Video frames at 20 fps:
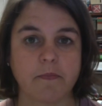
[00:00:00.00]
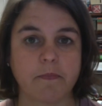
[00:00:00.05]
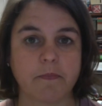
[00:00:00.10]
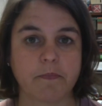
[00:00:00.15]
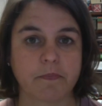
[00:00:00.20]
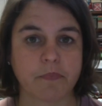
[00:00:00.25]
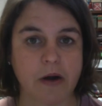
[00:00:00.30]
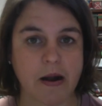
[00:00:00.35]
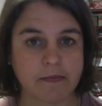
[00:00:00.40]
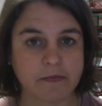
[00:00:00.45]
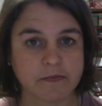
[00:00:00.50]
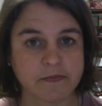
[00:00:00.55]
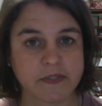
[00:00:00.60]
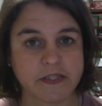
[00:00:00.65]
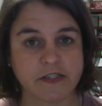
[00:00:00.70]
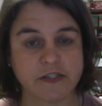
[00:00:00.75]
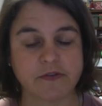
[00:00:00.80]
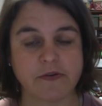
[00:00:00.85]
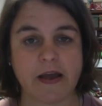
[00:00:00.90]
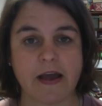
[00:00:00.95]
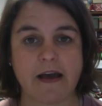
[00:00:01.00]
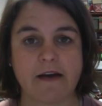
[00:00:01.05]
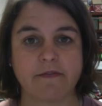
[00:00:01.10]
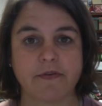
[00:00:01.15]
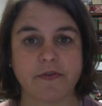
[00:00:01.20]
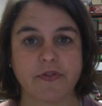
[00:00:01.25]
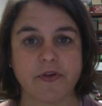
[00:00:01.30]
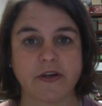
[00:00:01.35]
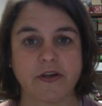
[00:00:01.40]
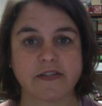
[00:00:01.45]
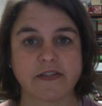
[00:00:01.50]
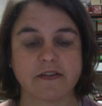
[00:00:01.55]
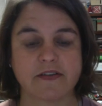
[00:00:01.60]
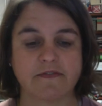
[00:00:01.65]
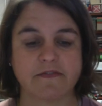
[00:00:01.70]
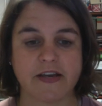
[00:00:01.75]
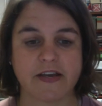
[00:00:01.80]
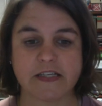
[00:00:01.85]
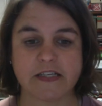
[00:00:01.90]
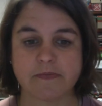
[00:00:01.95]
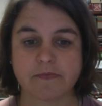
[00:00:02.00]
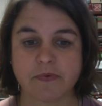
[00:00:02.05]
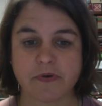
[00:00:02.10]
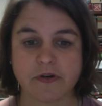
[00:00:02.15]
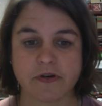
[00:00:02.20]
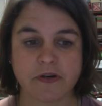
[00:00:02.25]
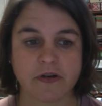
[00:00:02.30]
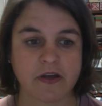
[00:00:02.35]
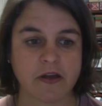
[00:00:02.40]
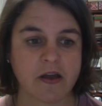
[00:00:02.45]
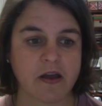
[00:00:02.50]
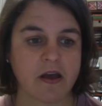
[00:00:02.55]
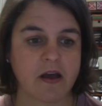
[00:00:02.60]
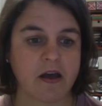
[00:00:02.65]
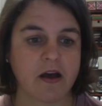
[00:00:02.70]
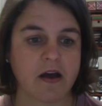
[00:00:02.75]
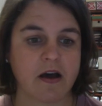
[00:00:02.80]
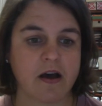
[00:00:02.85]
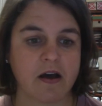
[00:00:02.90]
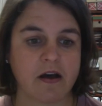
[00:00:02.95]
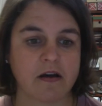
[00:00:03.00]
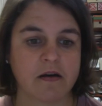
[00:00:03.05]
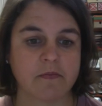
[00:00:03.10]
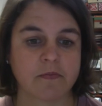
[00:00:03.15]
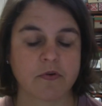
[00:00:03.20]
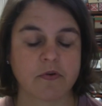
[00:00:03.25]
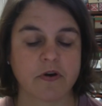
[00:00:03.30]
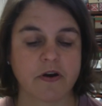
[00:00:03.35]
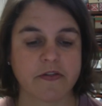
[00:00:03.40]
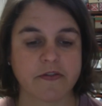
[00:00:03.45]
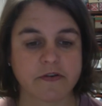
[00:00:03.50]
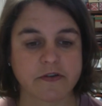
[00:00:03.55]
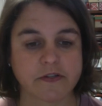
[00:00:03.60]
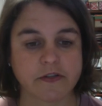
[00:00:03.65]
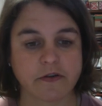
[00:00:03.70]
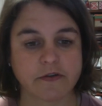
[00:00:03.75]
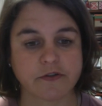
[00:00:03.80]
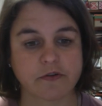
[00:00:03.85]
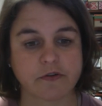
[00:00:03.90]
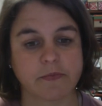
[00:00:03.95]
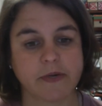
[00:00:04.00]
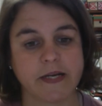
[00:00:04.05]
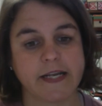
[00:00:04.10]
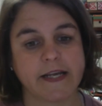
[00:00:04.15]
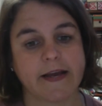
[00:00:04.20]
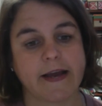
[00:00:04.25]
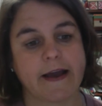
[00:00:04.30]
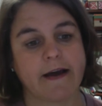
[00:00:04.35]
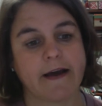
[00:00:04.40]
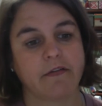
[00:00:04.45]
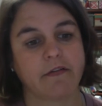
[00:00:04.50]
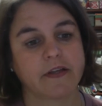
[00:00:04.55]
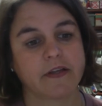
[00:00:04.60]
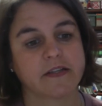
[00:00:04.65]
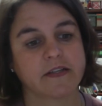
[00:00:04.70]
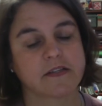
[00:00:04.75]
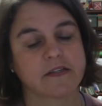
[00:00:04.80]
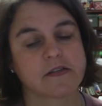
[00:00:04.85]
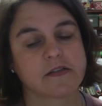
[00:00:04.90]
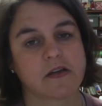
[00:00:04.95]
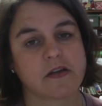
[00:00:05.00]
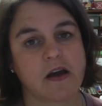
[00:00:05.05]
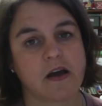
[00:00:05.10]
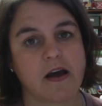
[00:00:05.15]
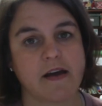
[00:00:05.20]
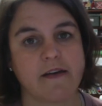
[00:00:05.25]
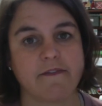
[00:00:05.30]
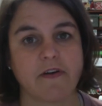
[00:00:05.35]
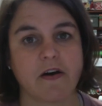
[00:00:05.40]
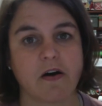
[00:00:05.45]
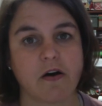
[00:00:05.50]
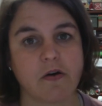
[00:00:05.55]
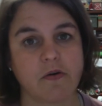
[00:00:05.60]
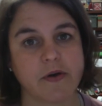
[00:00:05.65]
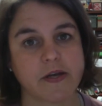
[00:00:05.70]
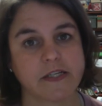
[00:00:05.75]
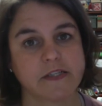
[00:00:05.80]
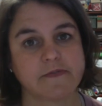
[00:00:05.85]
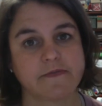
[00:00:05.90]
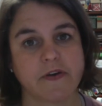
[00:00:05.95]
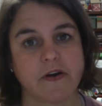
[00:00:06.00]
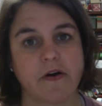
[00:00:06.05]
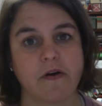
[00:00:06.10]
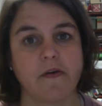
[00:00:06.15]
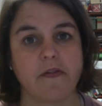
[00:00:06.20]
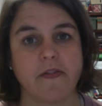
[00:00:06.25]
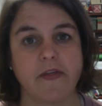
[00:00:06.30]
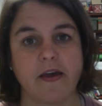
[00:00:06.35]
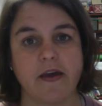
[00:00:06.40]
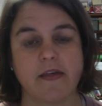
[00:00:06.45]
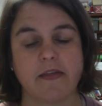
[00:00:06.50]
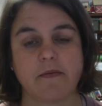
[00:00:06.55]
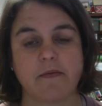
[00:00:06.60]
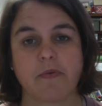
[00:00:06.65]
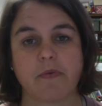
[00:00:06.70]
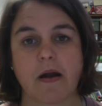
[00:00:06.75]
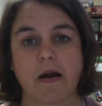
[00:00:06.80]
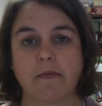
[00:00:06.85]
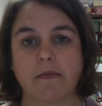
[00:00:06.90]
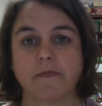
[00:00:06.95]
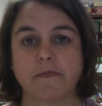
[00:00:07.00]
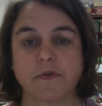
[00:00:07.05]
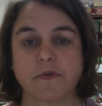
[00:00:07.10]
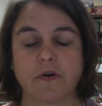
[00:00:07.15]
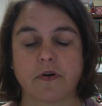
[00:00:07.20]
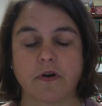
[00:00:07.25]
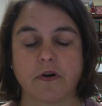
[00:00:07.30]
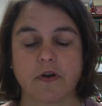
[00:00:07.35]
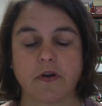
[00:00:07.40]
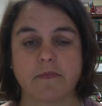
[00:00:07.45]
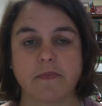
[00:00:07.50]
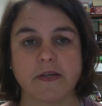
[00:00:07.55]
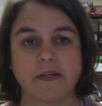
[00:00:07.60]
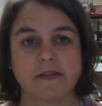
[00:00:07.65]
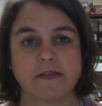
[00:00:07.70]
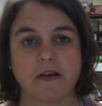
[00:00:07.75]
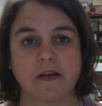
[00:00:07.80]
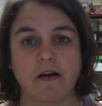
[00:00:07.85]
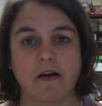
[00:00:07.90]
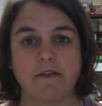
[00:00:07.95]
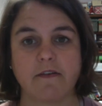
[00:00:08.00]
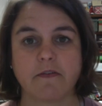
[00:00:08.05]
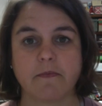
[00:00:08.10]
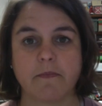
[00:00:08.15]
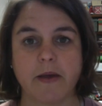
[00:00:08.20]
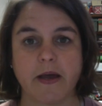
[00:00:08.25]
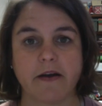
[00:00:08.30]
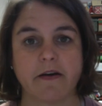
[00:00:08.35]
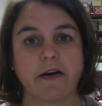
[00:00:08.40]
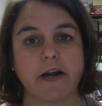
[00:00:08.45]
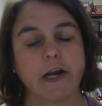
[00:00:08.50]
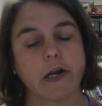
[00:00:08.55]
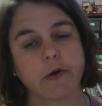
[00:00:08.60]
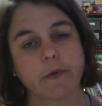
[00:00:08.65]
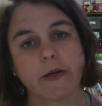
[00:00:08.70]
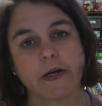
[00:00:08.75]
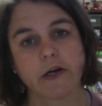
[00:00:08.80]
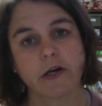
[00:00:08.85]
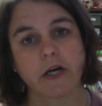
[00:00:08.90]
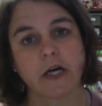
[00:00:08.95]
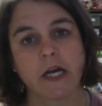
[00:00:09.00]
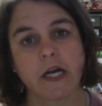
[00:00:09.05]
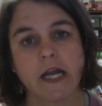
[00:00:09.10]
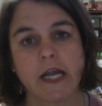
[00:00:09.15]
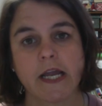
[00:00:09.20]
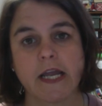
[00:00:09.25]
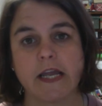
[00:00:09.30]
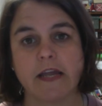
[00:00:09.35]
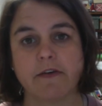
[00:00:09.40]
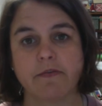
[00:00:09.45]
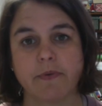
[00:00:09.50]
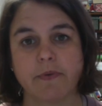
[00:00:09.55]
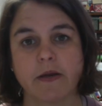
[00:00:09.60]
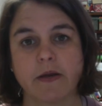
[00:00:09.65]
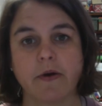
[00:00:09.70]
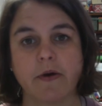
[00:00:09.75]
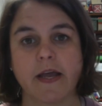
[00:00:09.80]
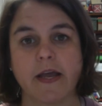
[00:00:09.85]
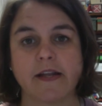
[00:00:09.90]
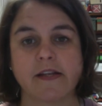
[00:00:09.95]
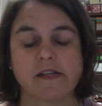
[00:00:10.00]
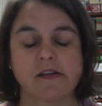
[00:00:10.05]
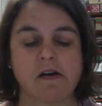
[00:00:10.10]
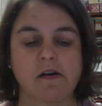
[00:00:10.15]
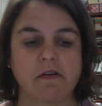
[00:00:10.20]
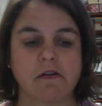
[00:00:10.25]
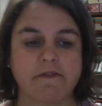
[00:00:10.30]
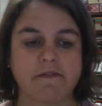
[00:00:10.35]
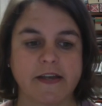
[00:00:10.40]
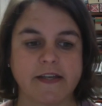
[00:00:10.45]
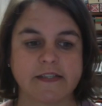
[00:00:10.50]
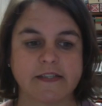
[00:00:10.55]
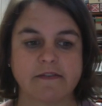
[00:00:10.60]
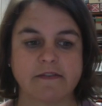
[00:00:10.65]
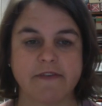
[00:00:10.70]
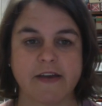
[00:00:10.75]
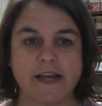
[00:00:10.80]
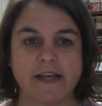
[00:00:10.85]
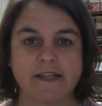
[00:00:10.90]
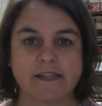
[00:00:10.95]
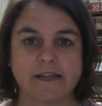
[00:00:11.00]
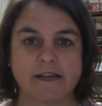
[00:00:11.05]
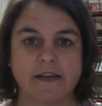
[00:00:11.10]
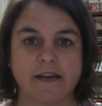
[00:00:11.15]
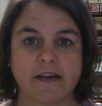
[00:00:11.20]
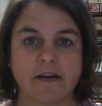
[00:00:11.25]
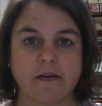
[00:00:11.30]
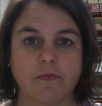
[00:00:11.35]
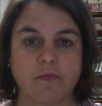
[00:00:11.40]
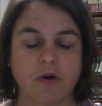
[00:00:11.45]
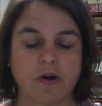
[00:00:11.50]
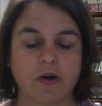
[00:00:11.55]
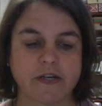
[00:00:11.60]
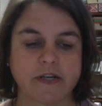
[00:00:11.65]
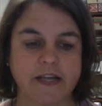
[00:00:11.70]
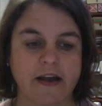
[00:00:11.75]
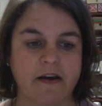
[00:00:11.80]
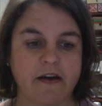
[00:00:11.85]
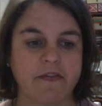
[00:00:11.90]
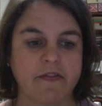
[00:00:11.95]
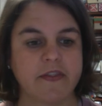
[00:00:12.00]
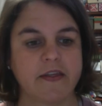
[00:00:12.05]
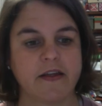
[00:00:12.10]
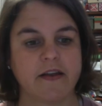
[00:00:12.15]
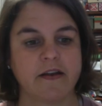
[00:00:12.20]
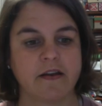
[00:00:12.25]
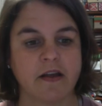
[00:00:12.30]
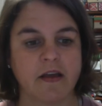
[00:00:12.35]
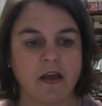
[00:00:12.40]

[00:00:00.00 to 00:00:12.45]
problems that you have with us to Facebook or other social media outlets. I've always felt that the problems are going to be solved better and quicker if we go ahead and talk face to face and get them worked out than